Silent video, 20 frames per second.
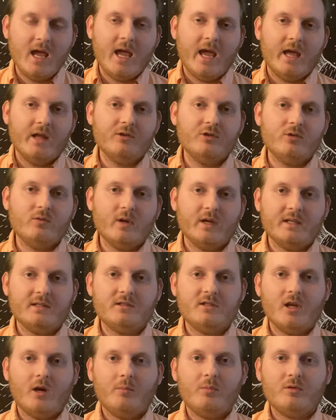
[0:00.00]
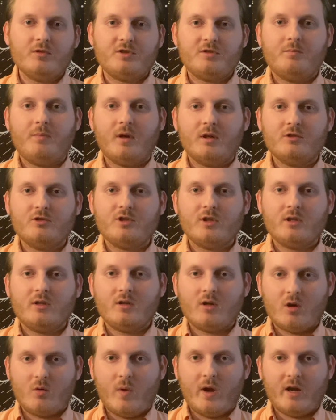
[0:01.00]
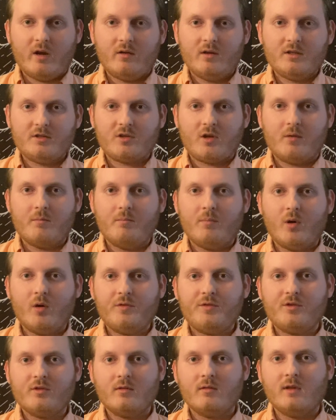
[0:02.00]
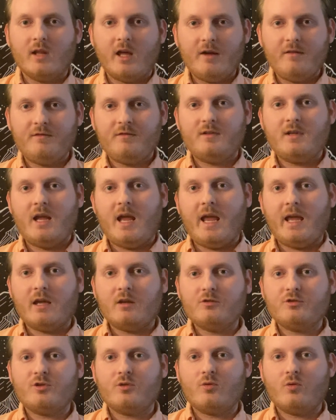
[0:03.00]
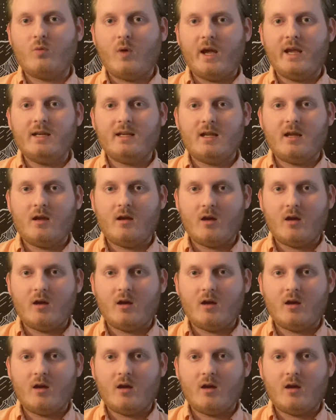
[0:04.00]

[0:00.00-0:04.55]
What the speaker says: and do a double sponging awareness on both your left and your right